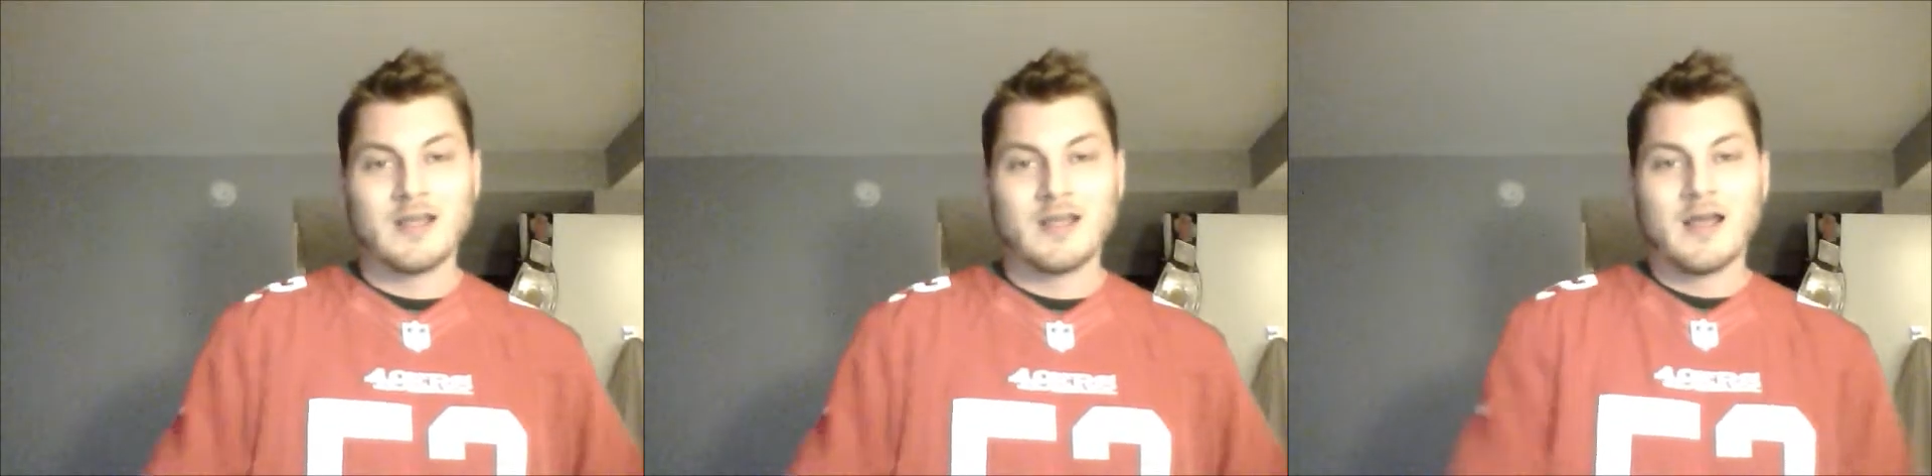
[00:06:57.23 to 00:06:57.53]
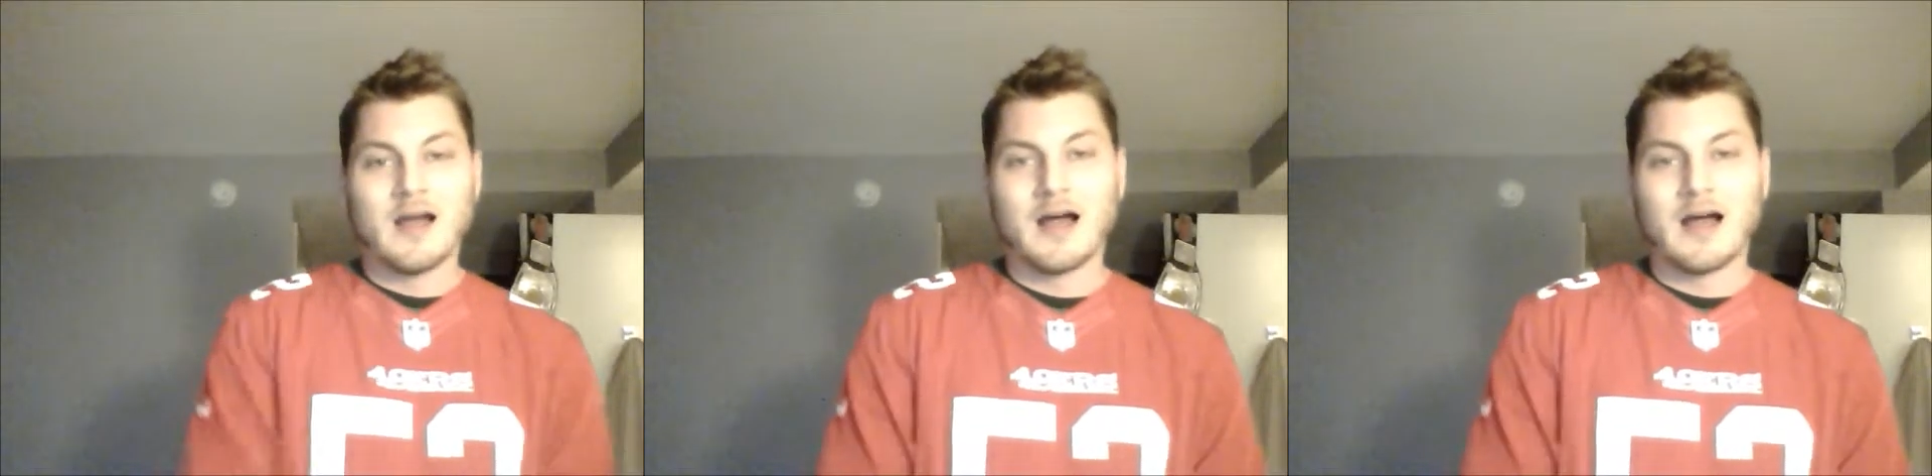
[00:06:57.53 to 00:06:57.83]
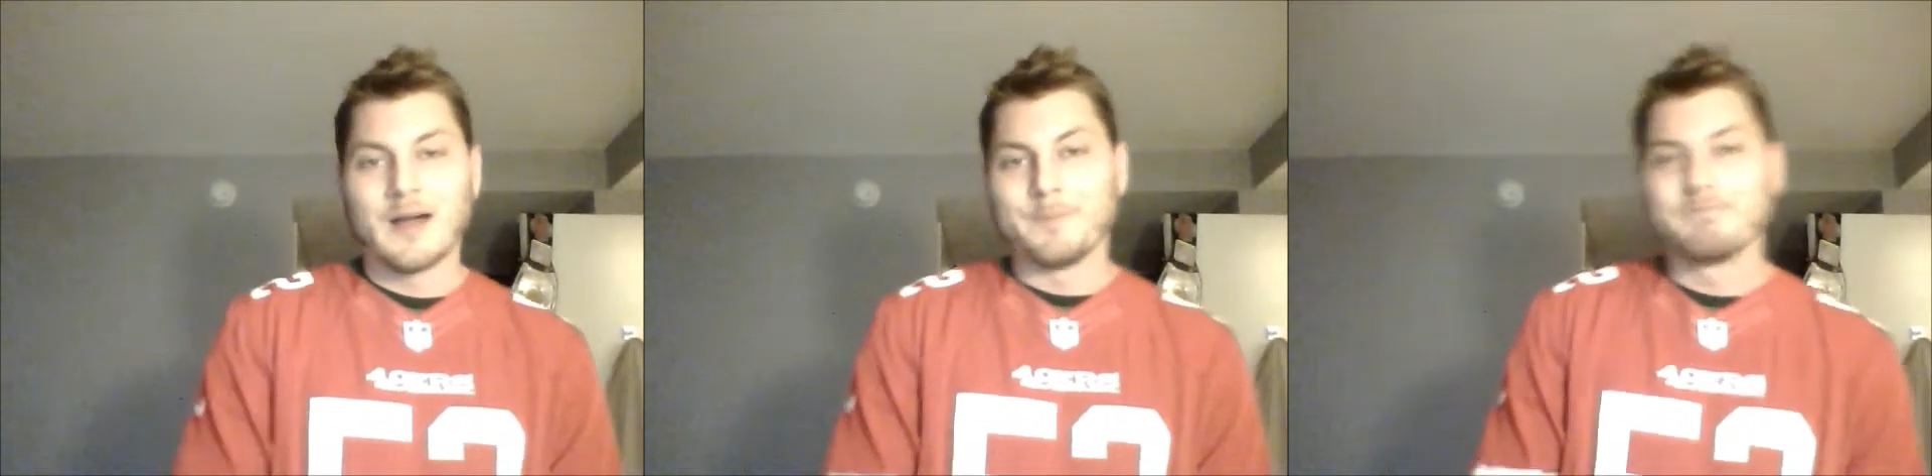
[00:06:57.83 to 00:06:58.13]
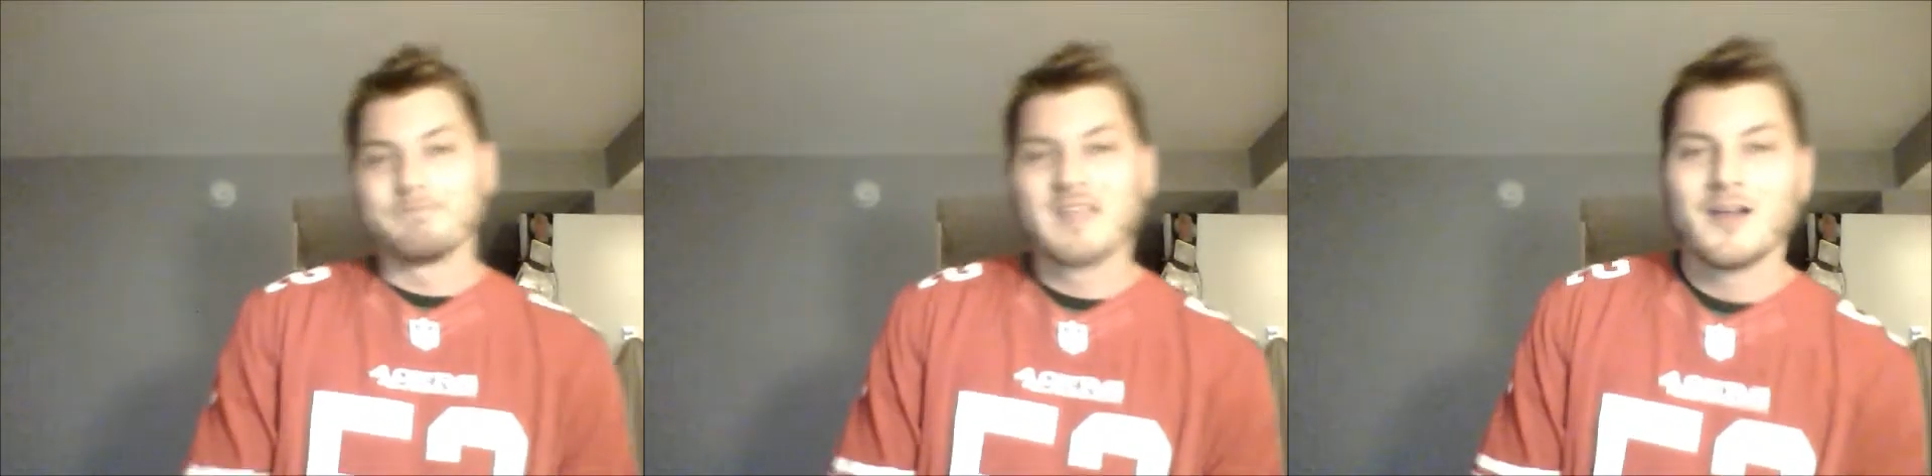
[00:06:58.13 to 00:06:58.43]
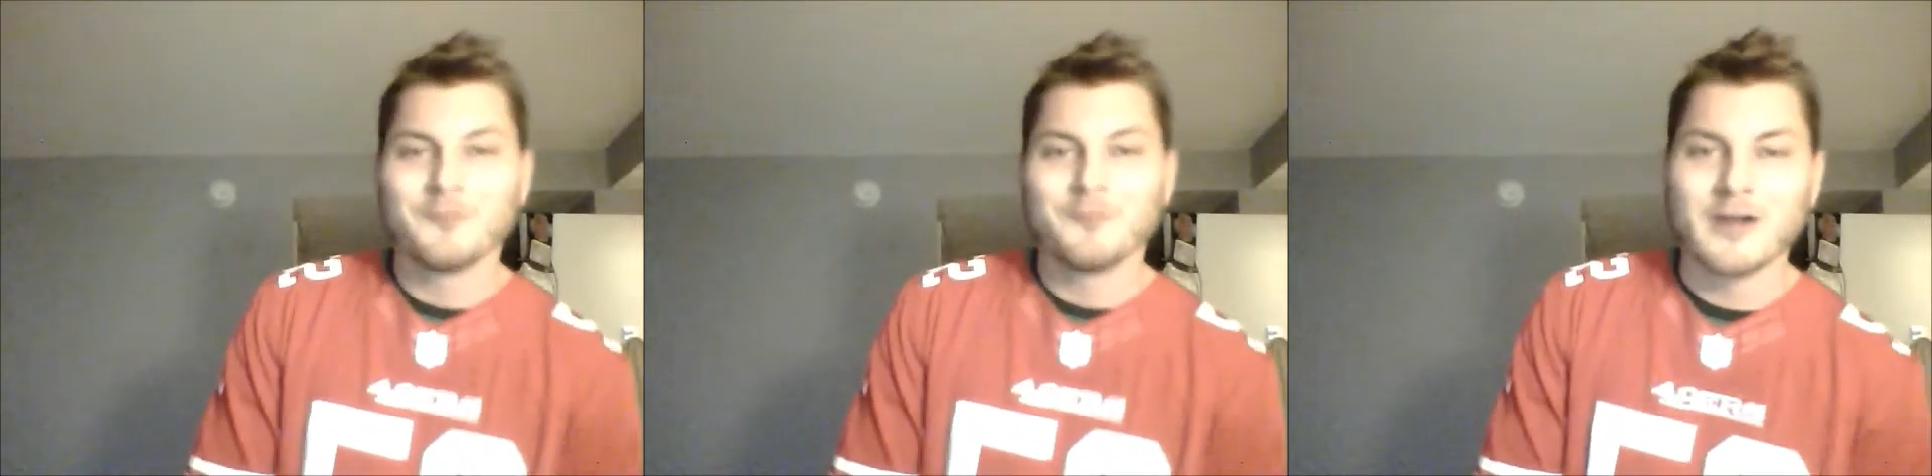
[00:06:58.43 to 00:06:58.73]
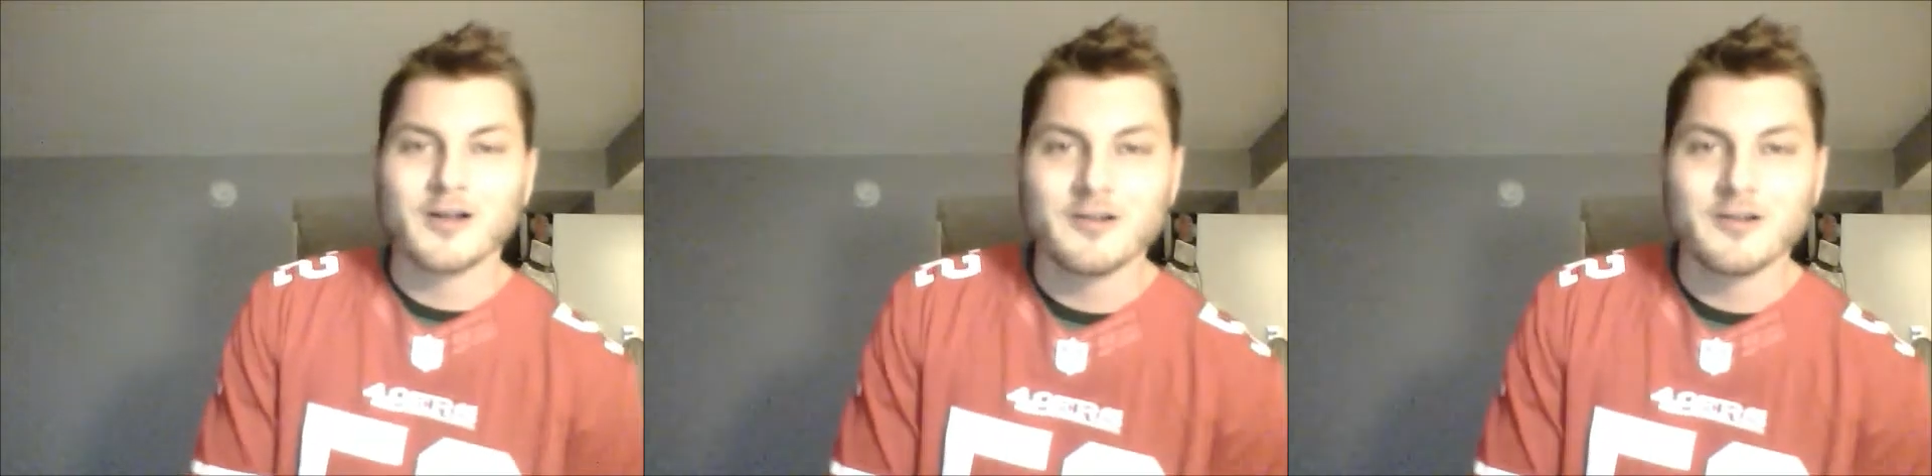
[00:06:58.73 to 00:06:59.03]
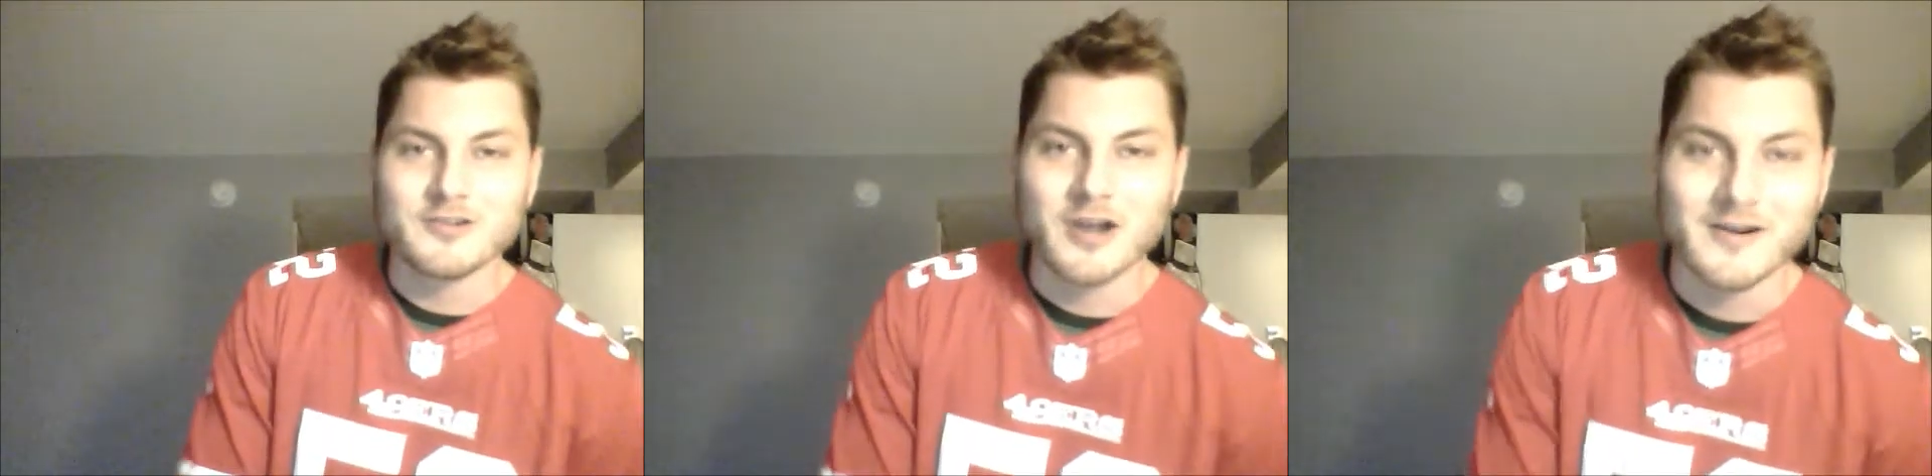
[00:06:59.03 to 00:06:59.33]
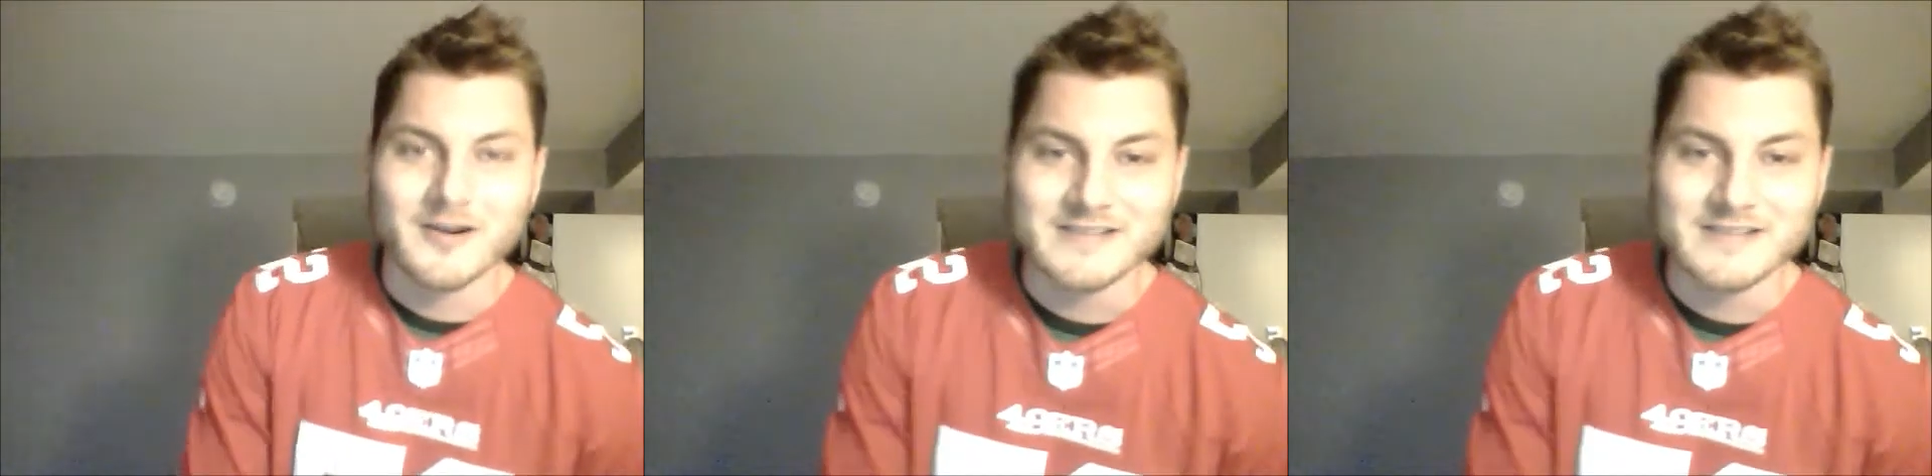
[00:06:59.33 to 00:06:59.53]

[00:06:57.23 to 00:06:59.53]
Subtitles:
Around 100 yards and